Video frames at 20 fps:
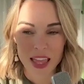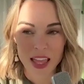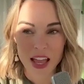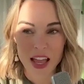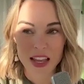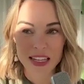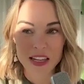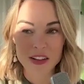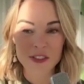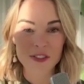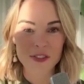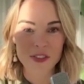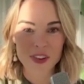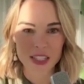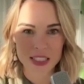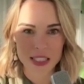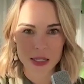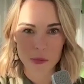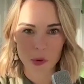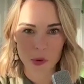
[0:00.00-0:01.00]
an
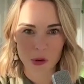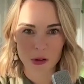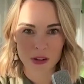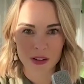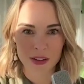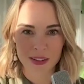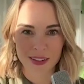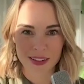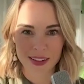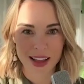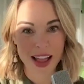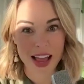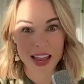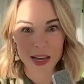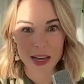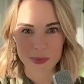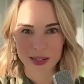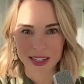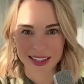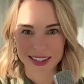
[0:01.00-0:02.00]
invisible
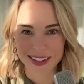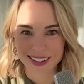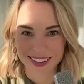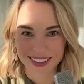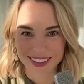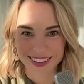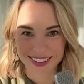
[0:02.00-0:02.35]
enemy